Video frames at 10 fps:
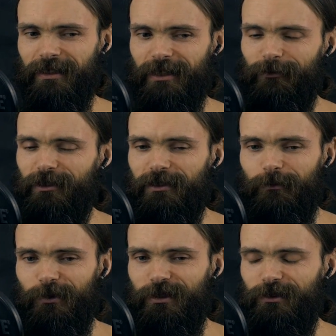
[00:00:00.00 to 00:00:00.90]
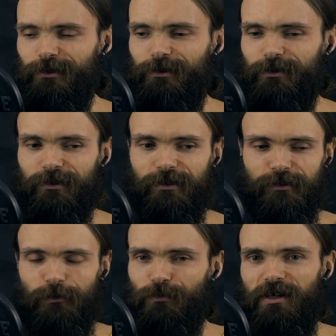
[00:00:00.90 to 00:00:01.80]
If I am going to
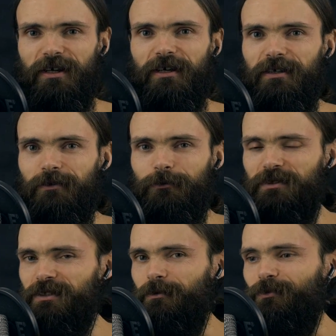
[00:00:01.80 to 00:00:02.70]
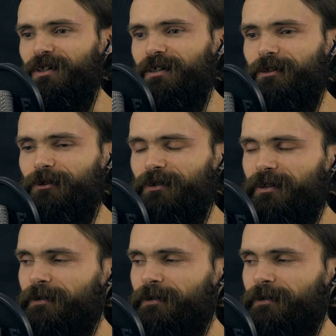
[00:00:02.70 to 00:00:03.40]
play with someone or